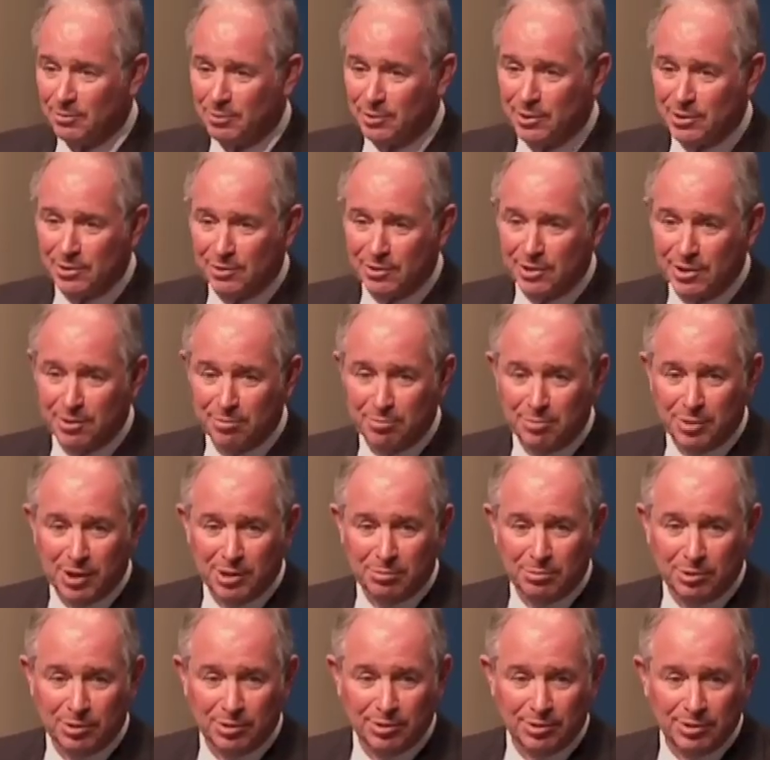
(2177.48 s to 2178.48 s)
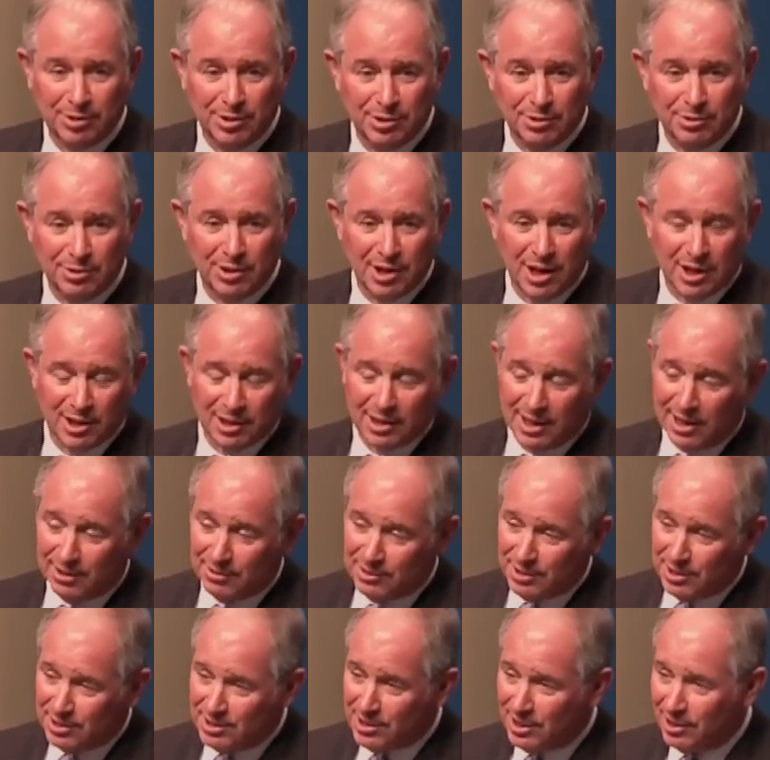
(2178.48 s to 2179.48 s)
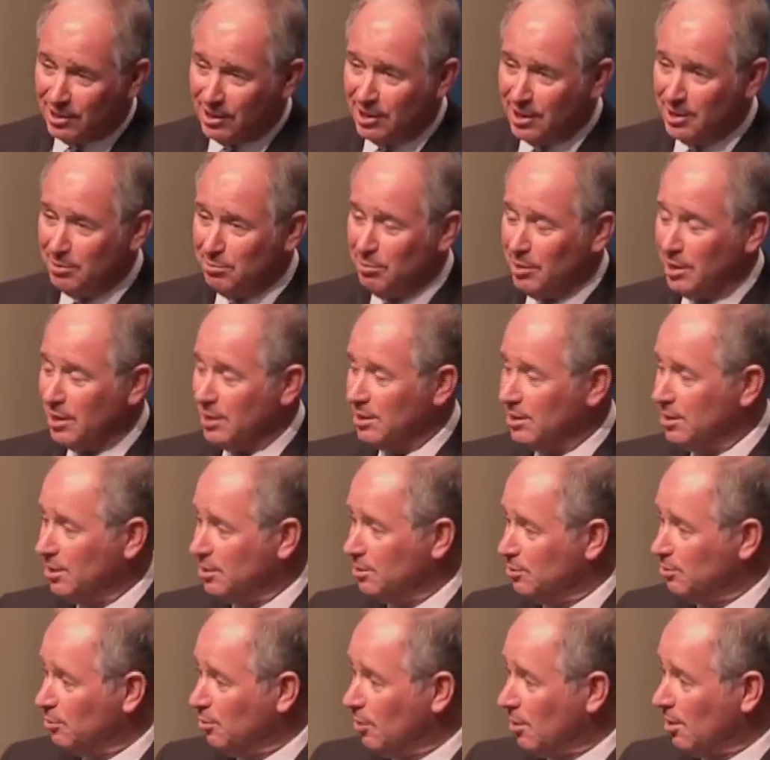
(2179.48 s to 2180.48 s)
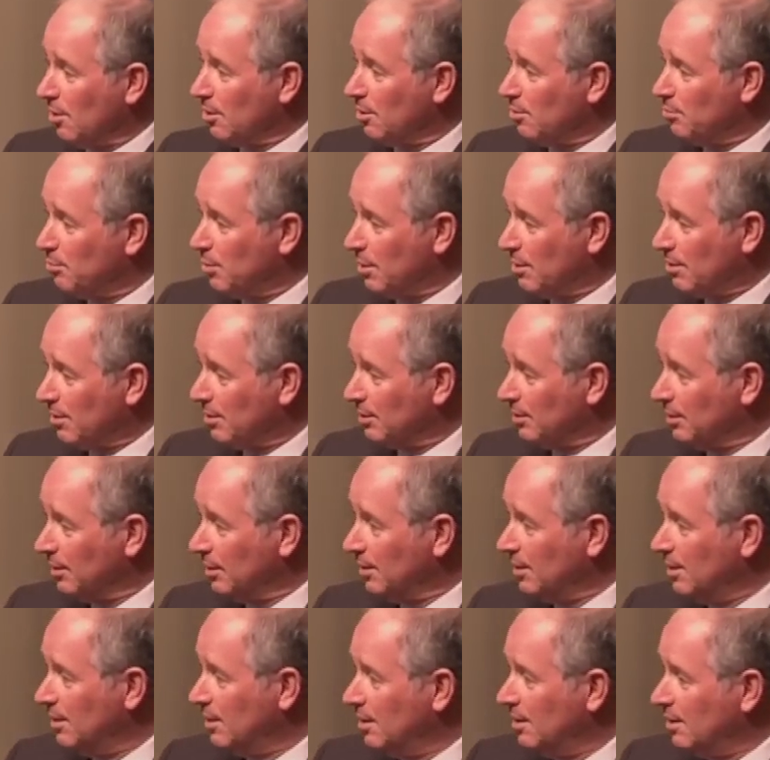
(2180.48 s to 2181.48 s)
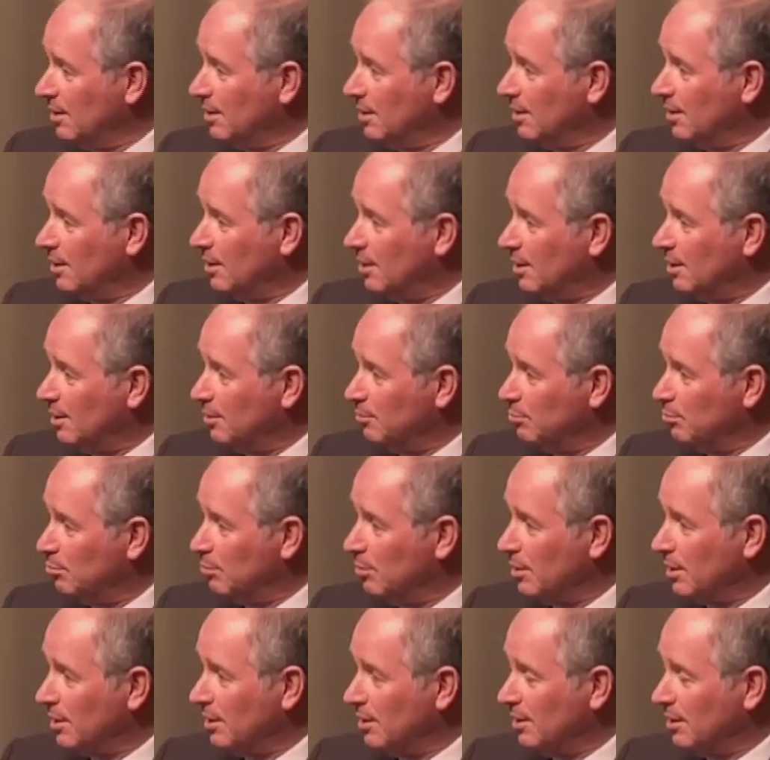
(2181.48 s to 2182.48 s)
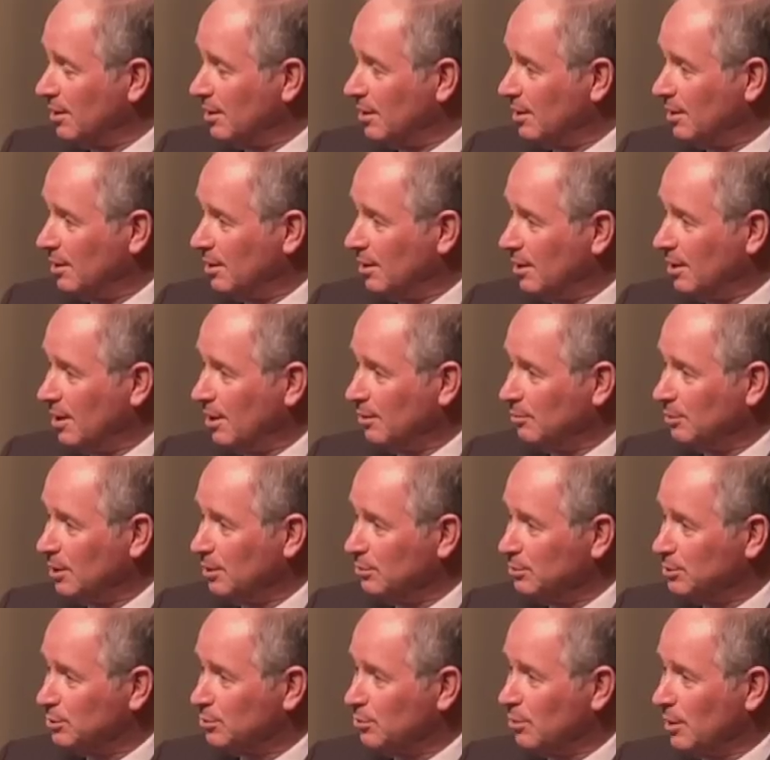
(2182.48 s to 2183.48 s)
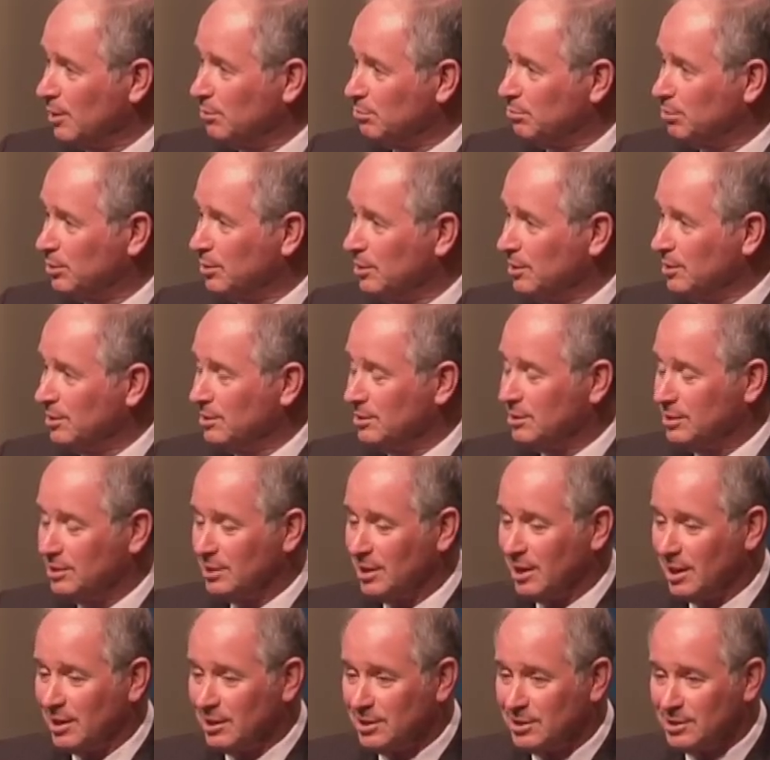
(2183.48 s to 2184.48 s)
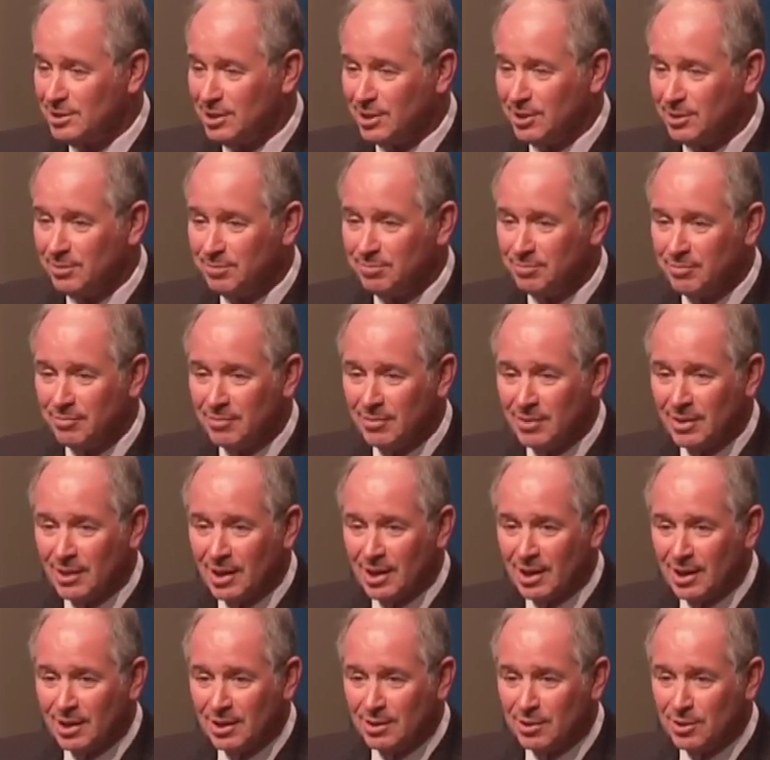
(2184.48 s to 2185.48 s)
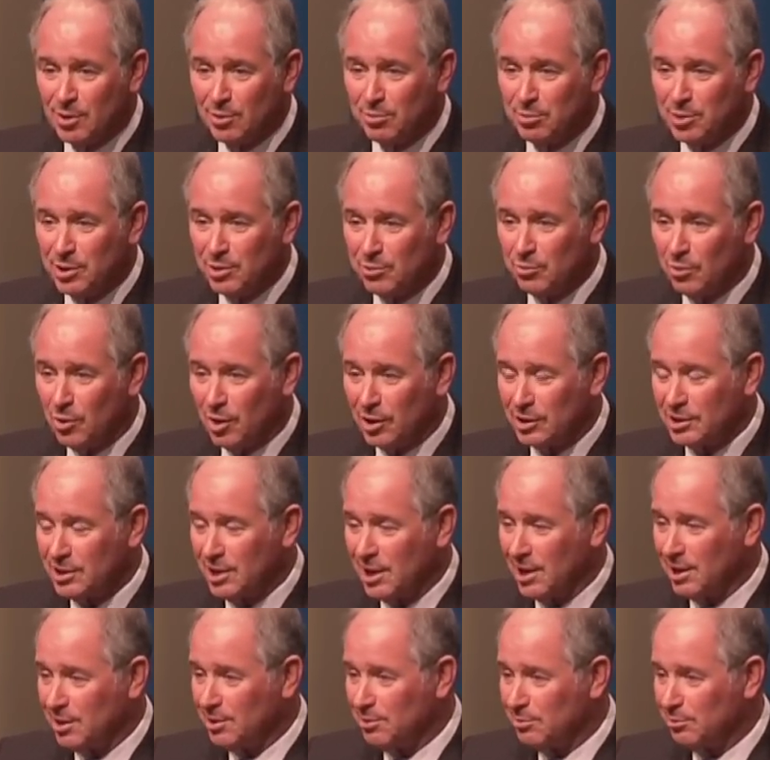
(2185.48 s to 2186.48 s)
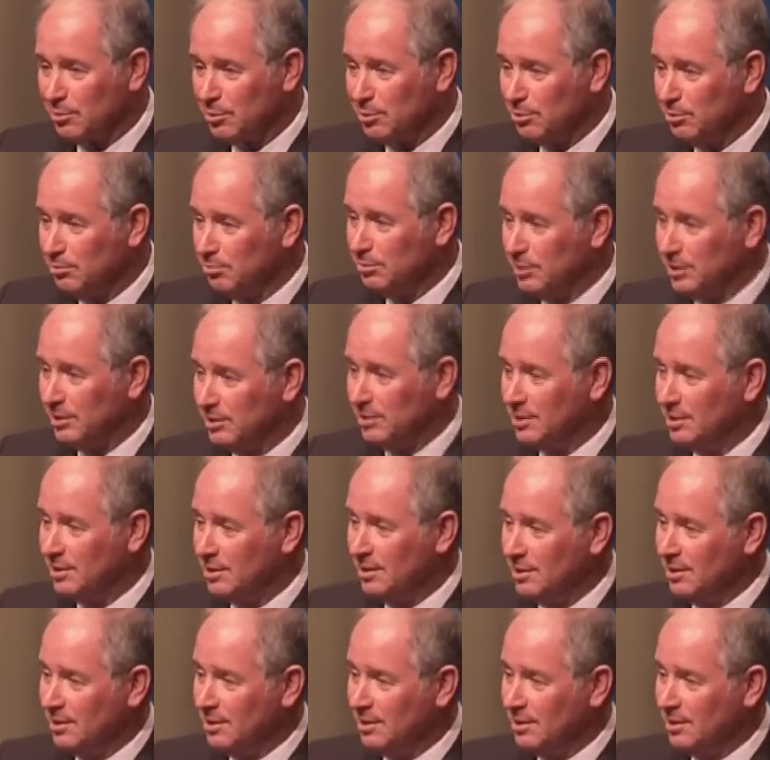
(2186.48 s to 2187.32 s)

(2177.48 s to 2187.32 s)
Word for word: when you're in a bubble, you're not allowed to tell anybody that you are, apparently. but I, I, was quite pleased that um, nobody walked out of the room and